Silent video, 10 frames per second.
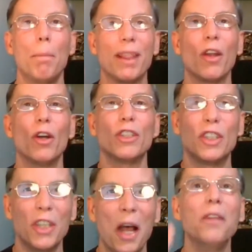but
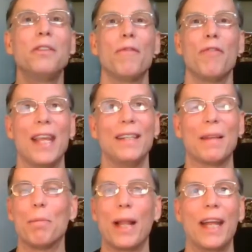there's tons of
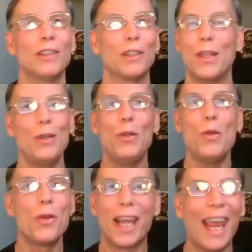things in plants that
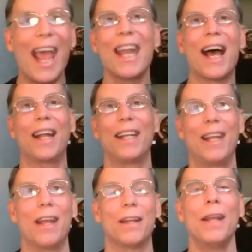you cannot
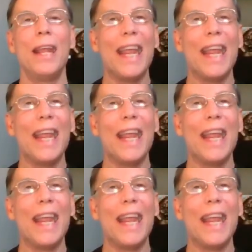get,